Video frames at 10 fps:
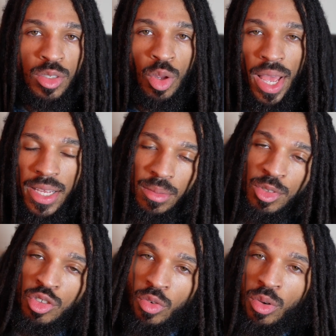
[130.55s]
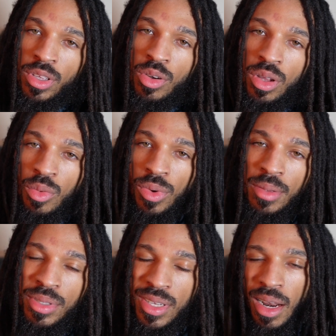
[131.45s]
So as I'm scrolling on the
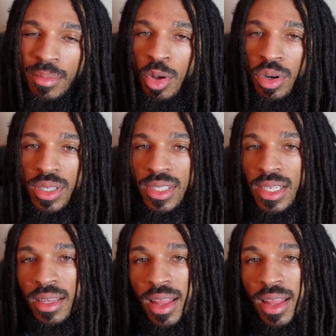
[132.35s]
website, I'm noticing